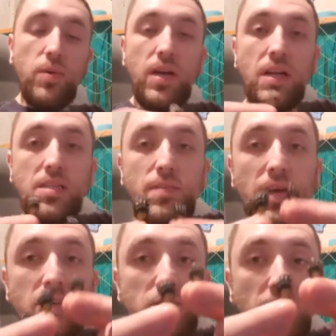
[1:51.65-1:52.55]
We got some
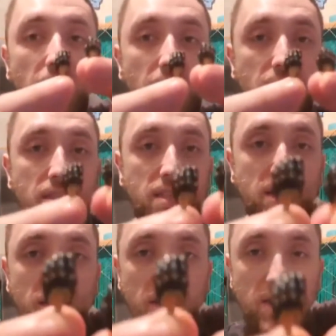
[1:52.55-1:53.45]
extra hands
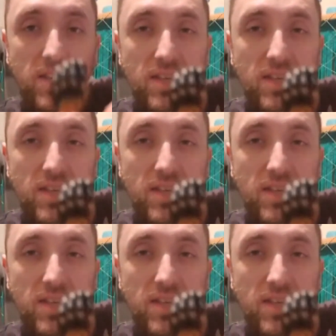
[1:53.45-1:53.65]
here